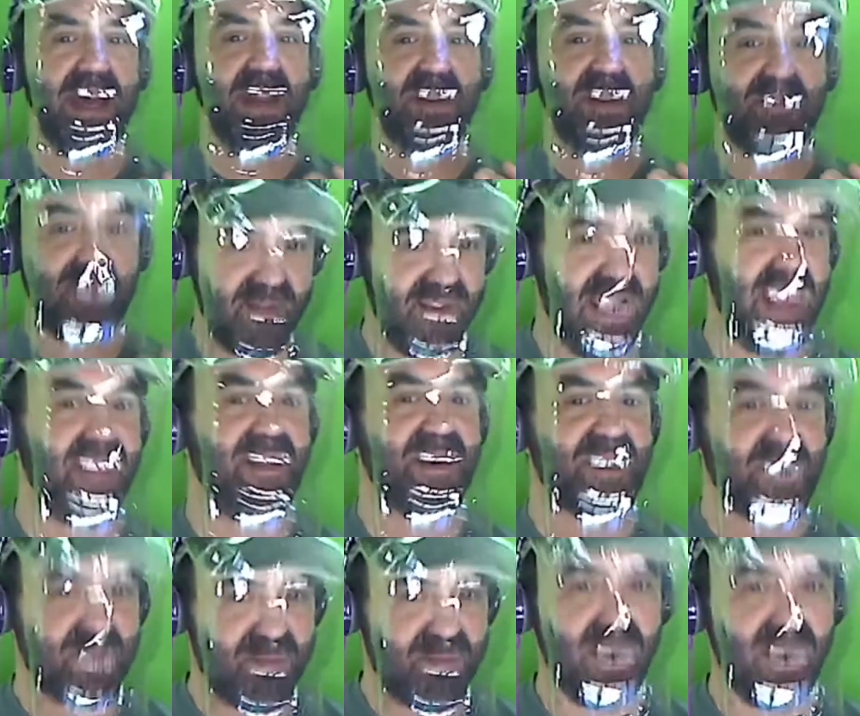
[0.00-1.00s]
to prevent the
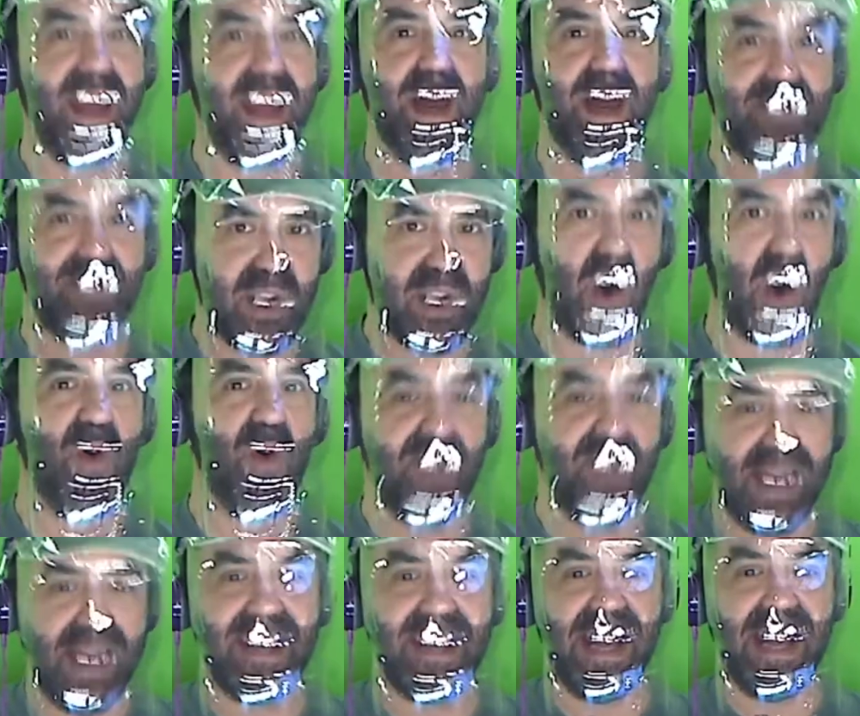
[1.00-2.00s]
spread of
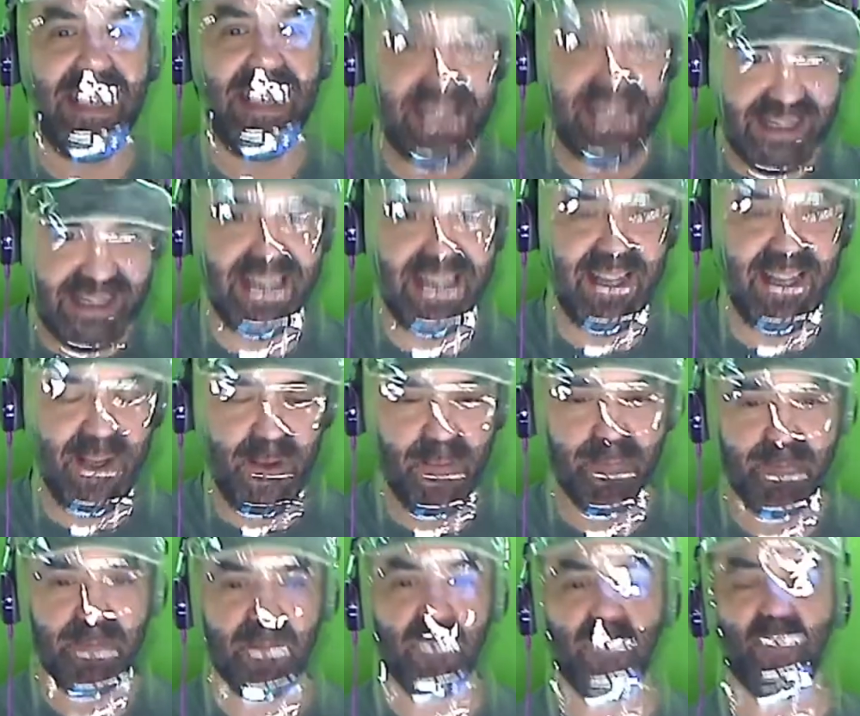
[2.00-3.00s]
Covad-19.
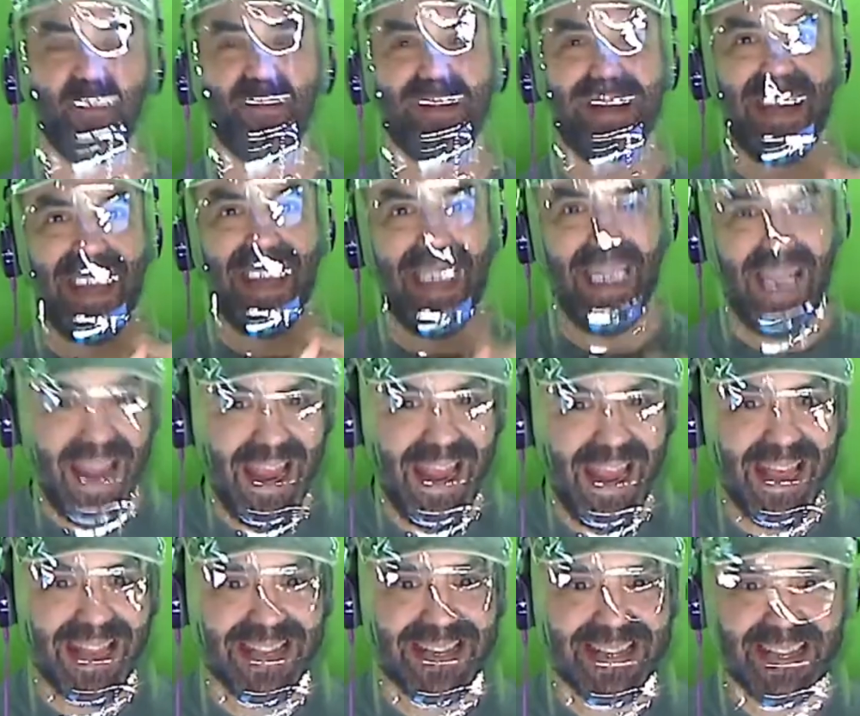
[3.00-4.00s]

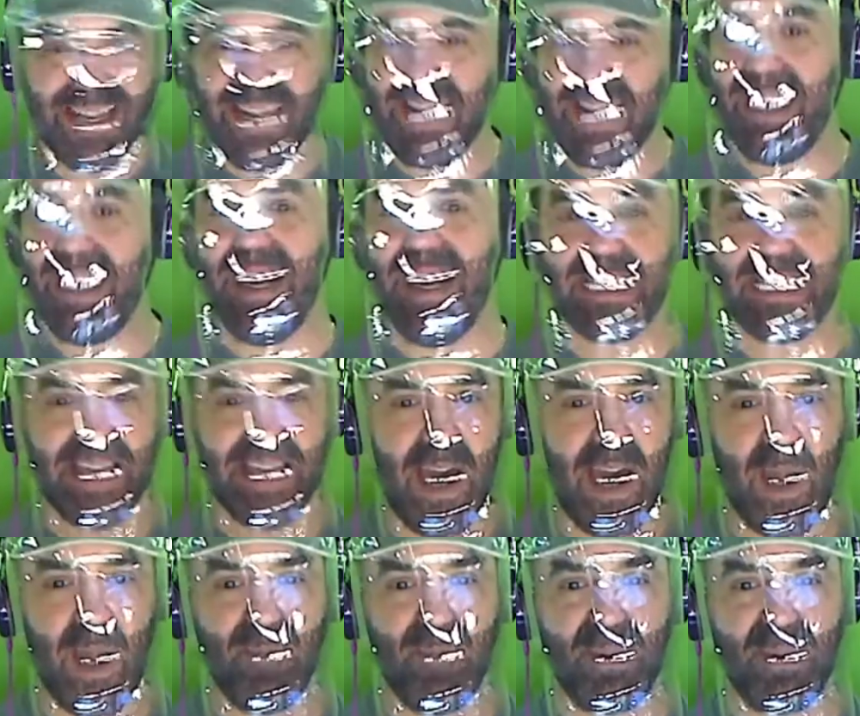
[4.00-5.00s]
And it's
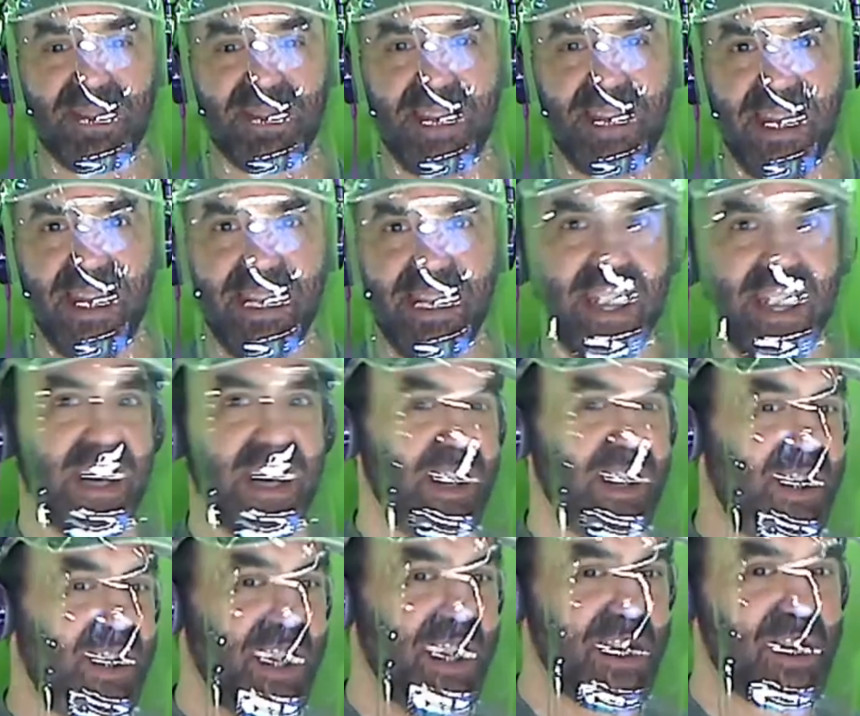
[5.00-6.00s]
100%
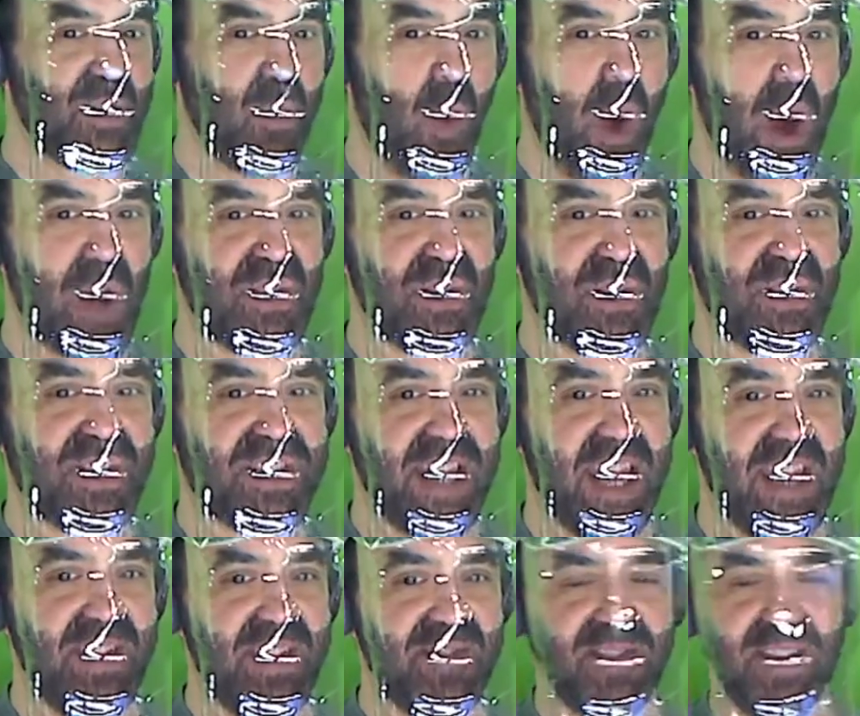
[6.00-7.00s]
dishwasher
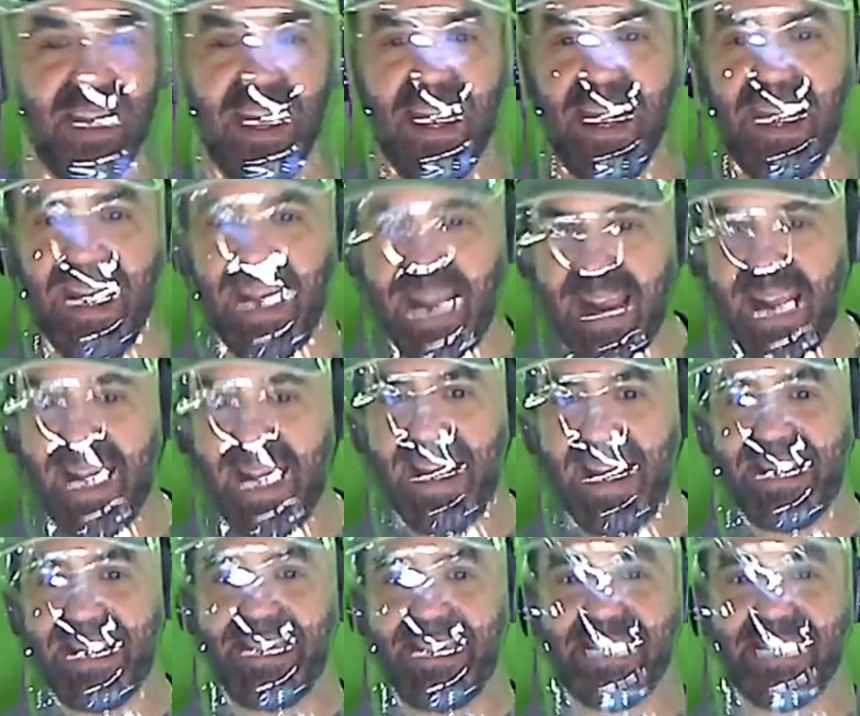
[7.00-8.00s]
safe.
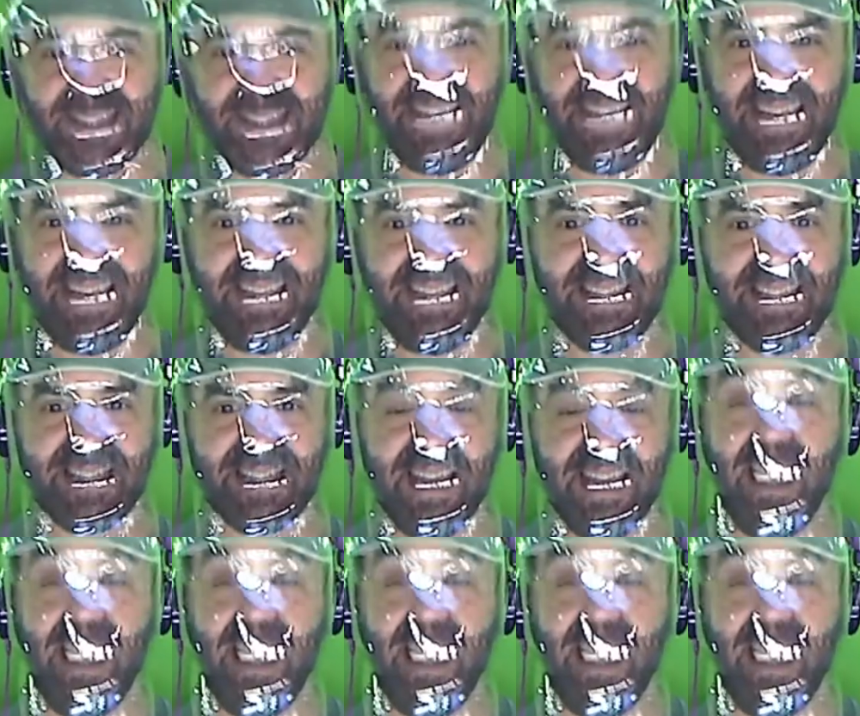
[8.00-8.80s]
And this is